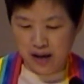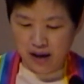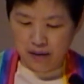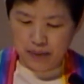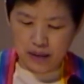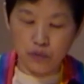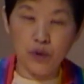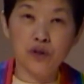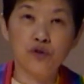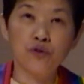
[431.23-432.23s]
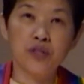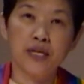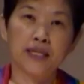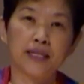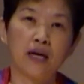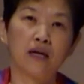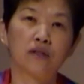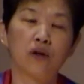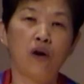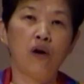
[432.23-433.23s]
but we do this.
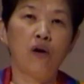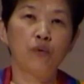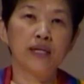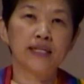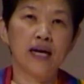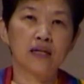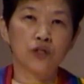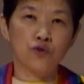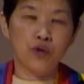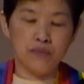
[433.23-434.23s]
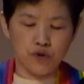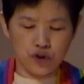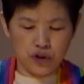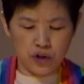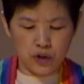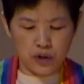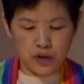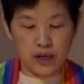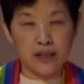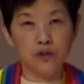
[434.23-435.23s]
So we take scripture
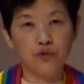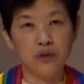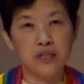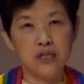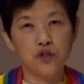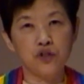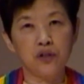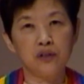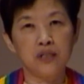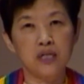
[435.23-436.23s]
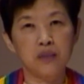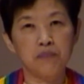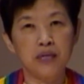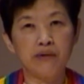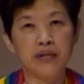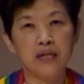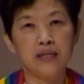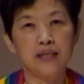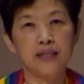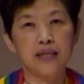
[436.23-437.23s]
and tradition,
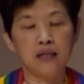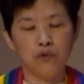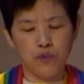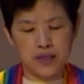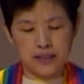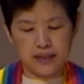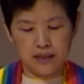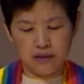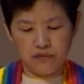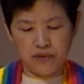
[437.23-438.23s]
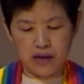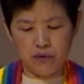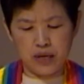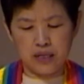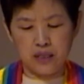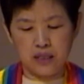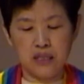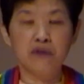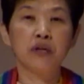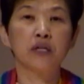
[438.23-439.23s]
experience, and reason very
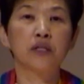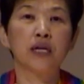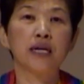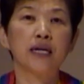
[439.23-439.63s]
seriously